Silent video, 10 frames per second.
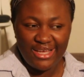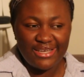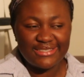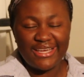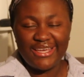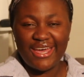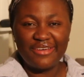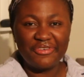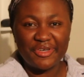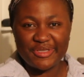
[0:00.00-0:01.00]
So yeah,
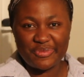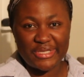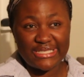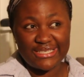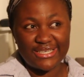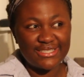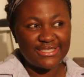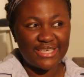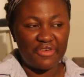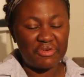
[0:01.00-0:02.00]
I've got some biscuits,
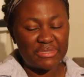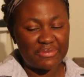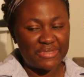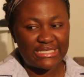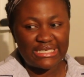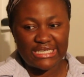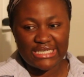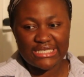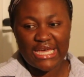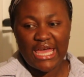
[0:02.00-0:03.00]
gave him some
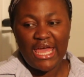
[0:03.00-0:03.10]
biscuits,